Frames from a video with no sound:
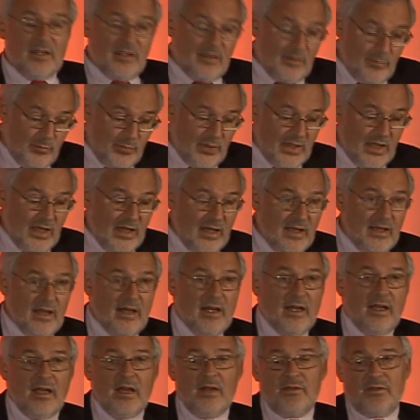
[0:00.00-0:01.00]

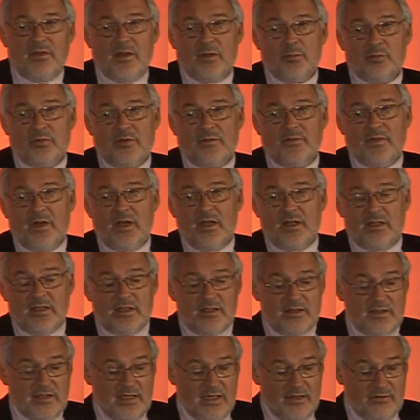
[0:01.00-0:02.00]
BAA, I think, provided
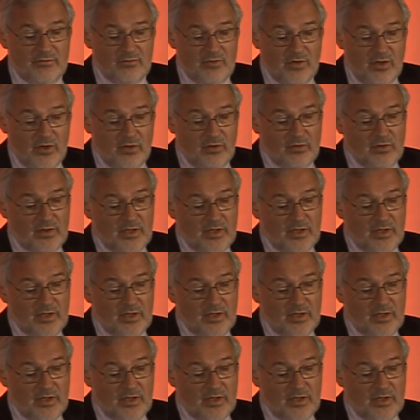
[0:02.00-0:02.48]
that role